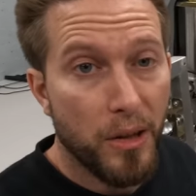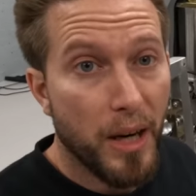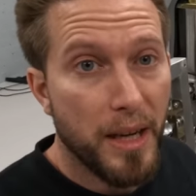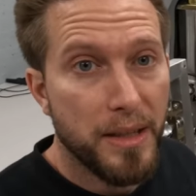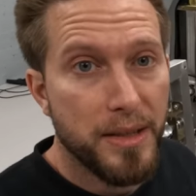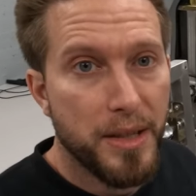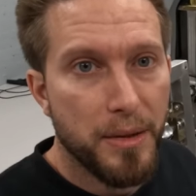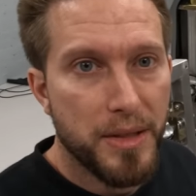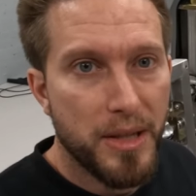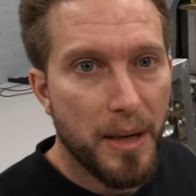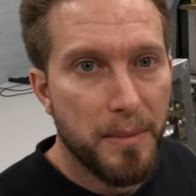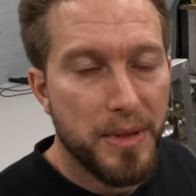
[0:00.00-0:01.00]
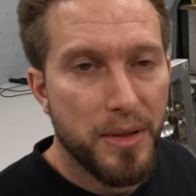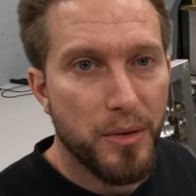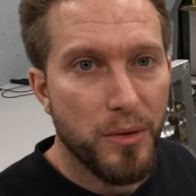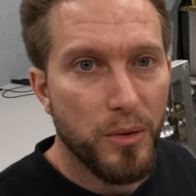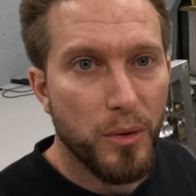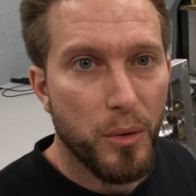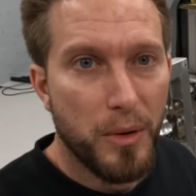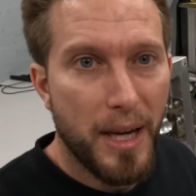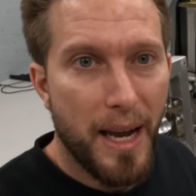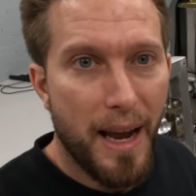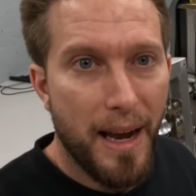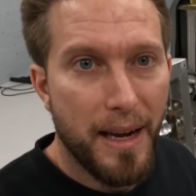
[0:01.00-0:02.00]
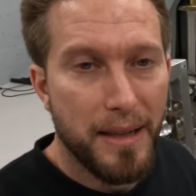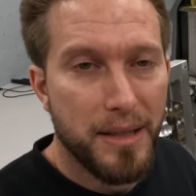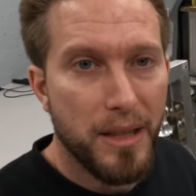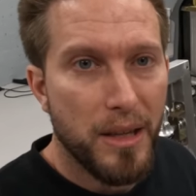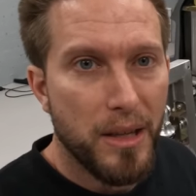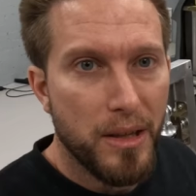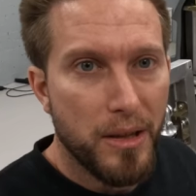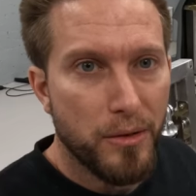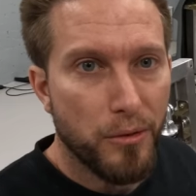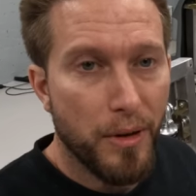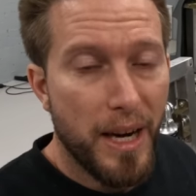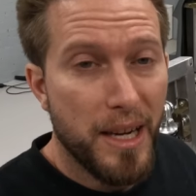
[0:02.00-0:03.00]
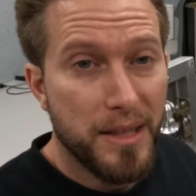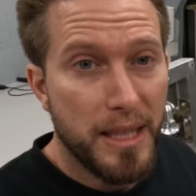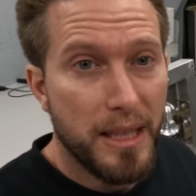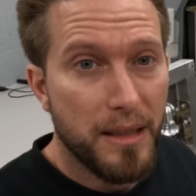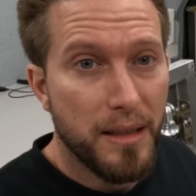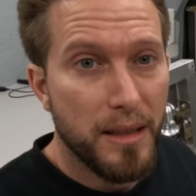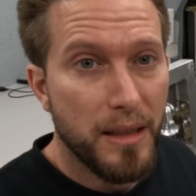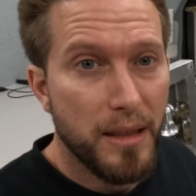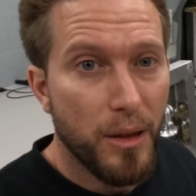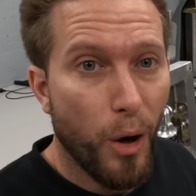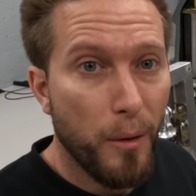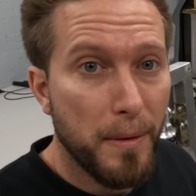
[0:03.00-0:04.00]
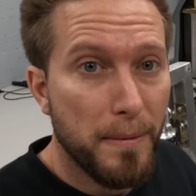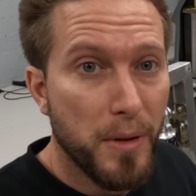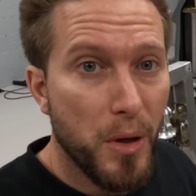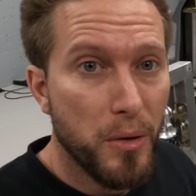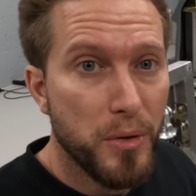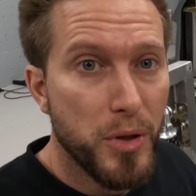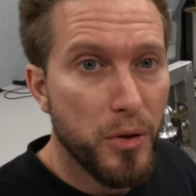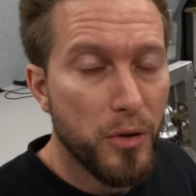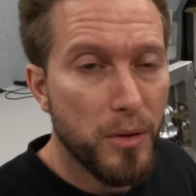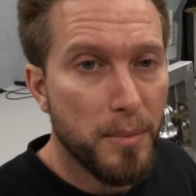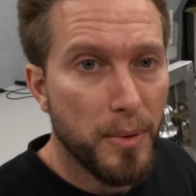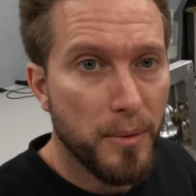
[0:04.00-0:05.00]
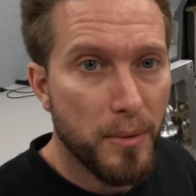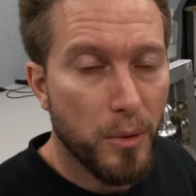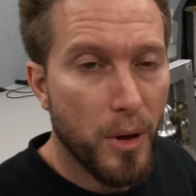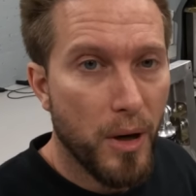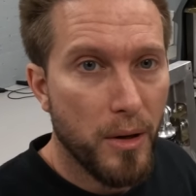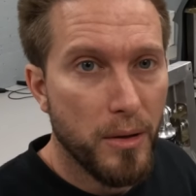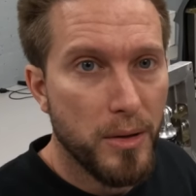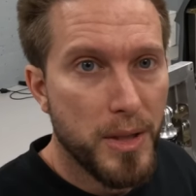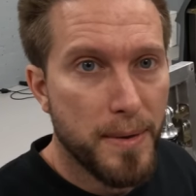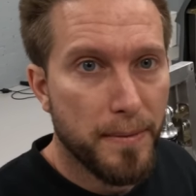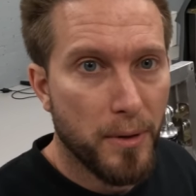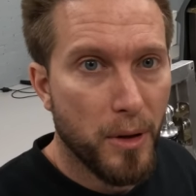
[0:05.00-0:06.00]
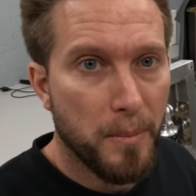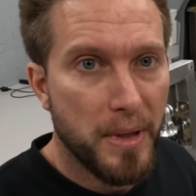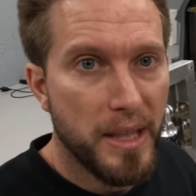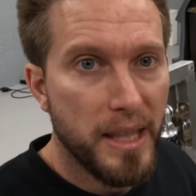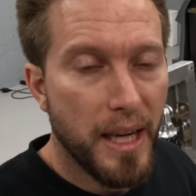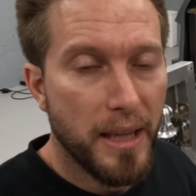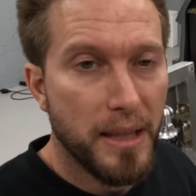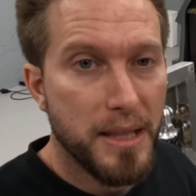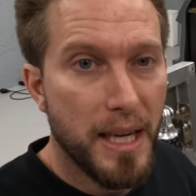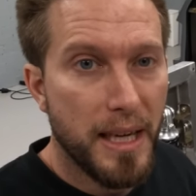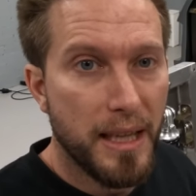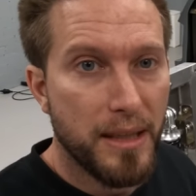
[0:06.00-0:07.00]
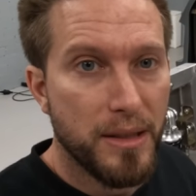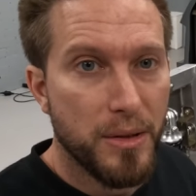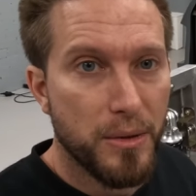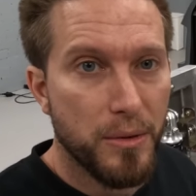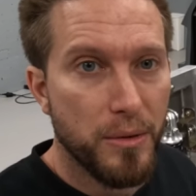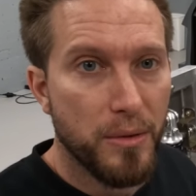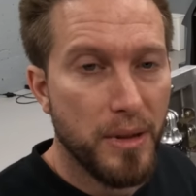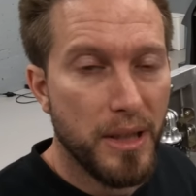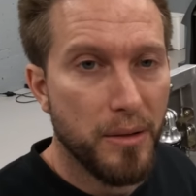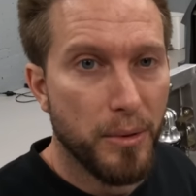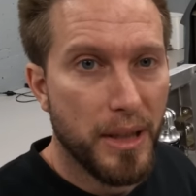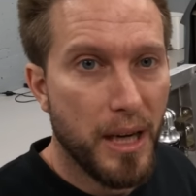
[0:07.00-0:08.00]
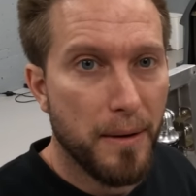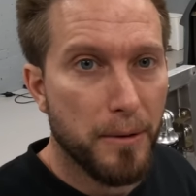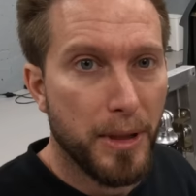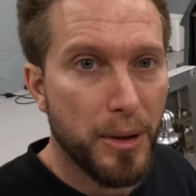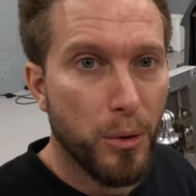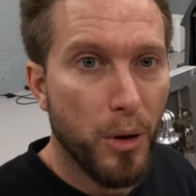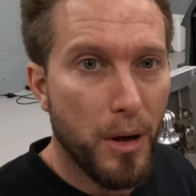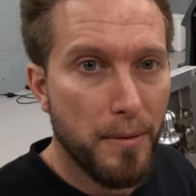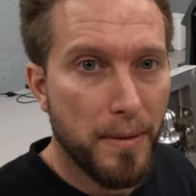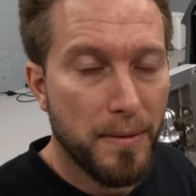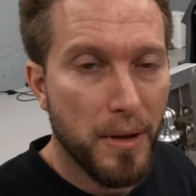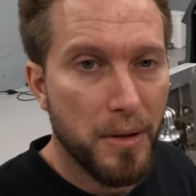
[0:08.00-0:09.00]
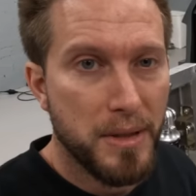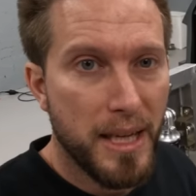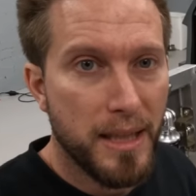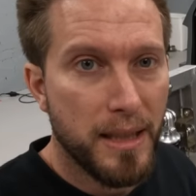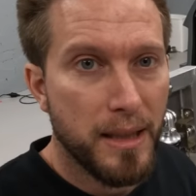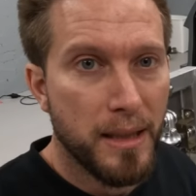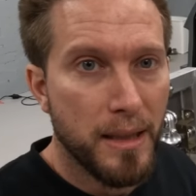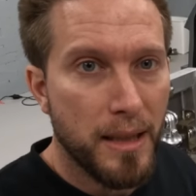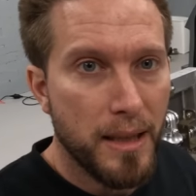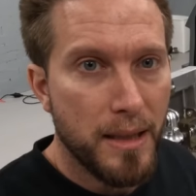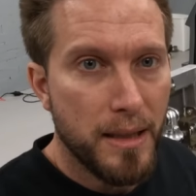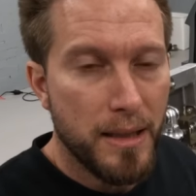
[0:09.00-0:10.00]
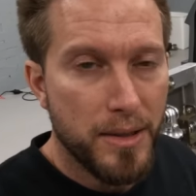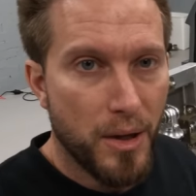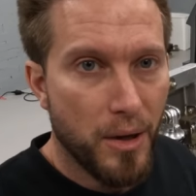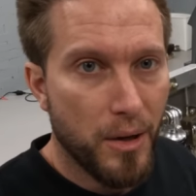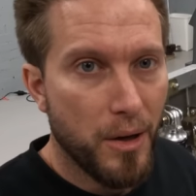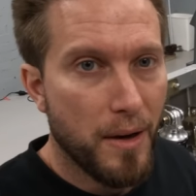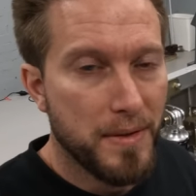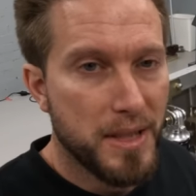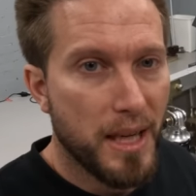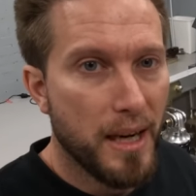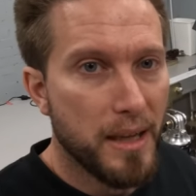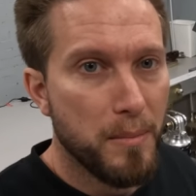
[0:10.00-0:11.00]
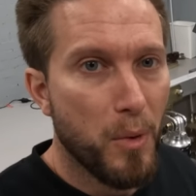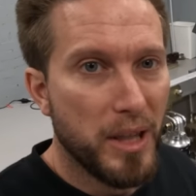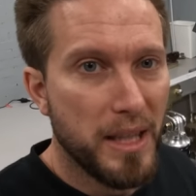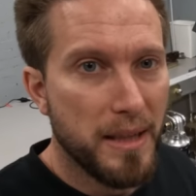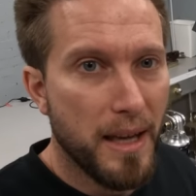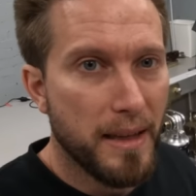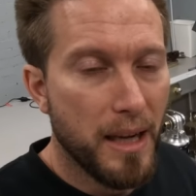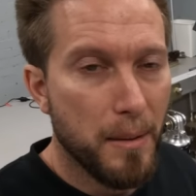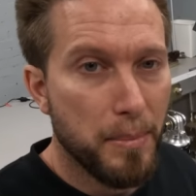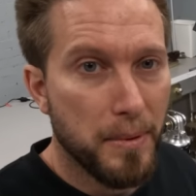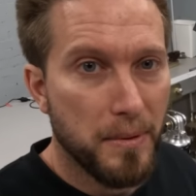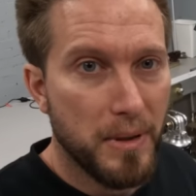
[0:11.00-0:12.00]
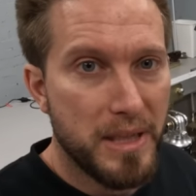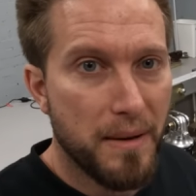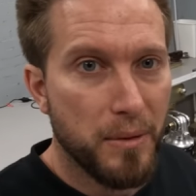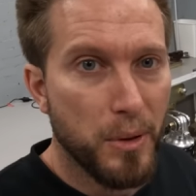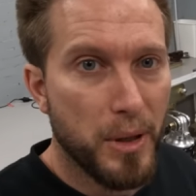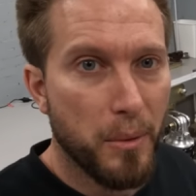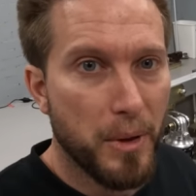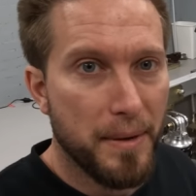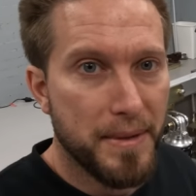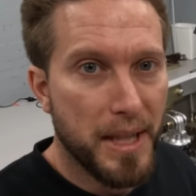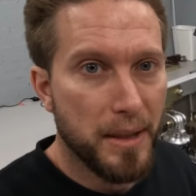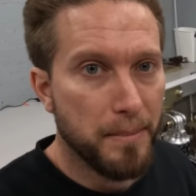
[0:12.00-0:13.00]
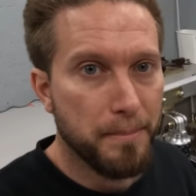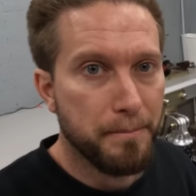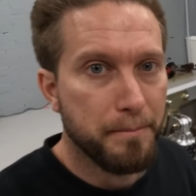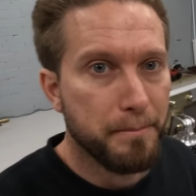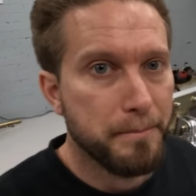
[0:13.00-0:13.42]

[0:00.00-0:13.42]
All right, so it's time to look at routing the overflow tube or hose from the header tank to the recovery or overflow tank. So I've started mocking that up. Let's have a look at what I've done.